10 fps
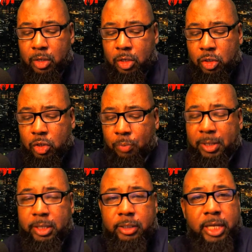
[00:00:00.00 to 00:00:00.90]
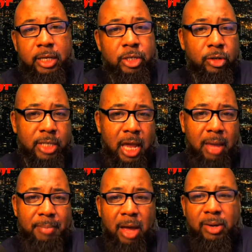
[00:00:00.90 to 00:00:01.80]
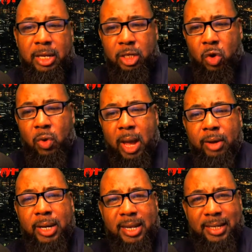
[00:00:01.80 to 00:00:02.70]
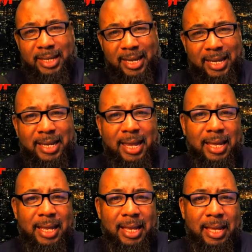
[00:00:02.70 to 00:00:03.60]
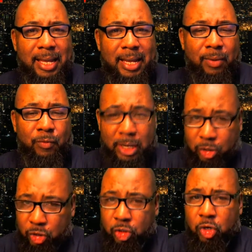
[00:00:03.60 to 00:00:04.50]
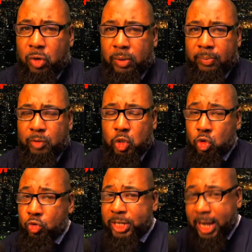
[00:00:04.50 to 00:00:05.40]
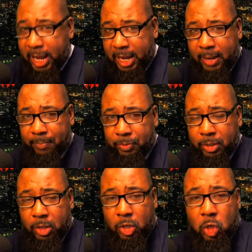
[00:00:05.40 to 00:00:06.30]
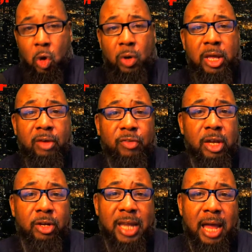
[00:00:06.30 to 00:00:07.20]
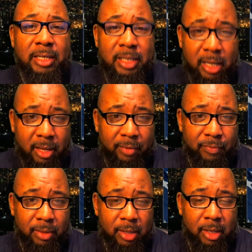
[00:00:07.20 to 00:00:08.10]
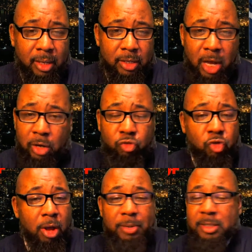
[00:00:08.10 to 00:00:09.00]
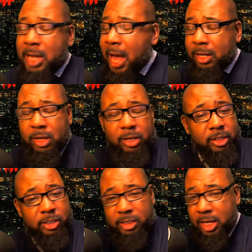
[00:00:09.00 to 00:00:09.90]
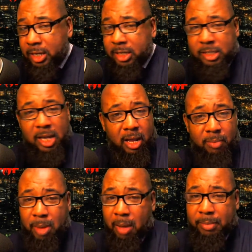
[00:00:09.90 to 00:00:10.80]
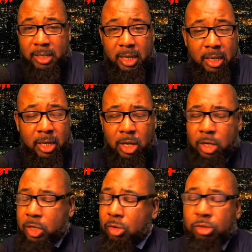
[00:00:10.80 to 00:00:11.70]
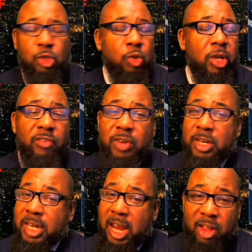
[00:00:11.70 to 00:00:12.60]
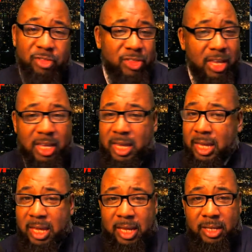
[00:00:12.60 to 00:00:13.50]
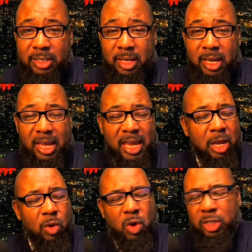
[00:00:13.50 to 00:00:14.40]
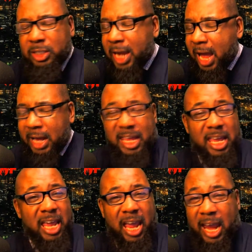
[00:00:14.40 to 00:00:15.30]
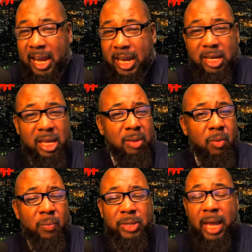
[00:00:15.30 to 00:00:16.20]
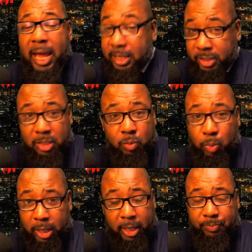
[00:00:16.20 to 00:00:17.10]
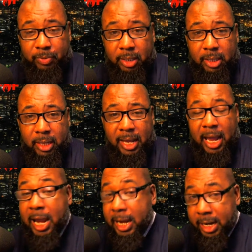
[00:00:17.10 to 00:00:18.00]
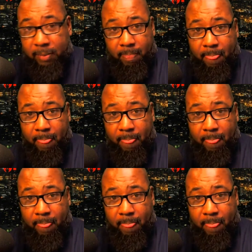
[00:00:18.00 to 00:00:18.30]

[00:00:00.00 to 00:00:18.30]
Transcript: So please take your time out and go out and get registered today. Go on healthcare.gov. Donald Trump is not going to extend this like Obama did. Don't you even dare think he is. He will not. He hated. He hates this plan. Hate it.